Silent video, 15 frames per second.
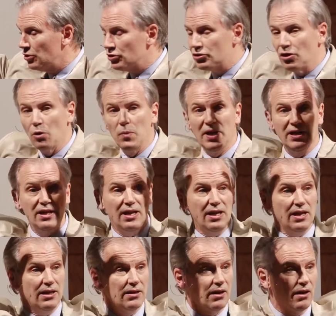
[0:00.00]
So we
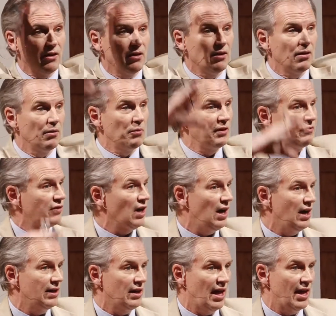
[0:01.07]
need, uh, we've
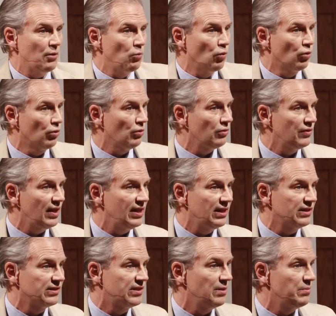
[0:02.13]
got a world that
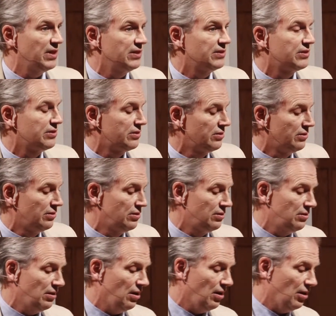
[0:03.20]
exhibits
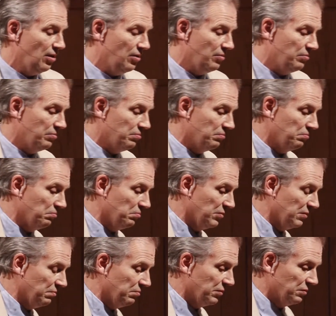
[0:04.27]

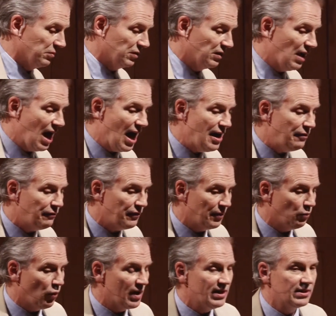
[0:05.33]
um, life,
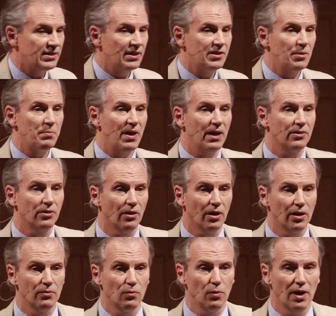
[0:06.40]
and what does it depend
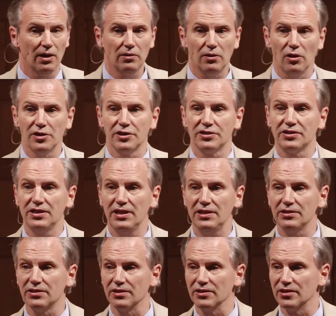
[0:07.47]
on? Well, on the
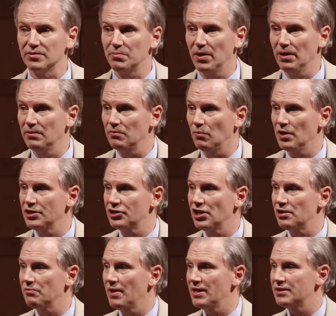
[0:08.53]
seasons. But what
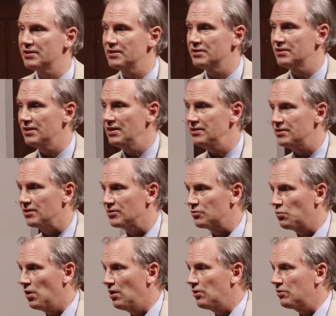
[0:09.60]
generates the
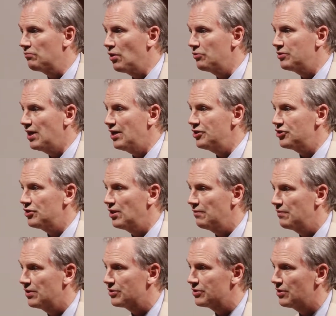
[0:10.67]
seasons? Well, the rotation
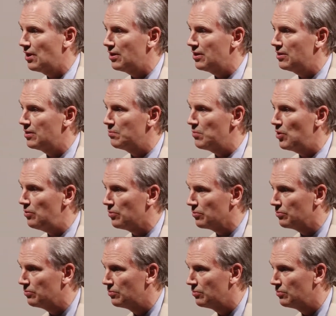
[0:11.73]
of the sun and the moon.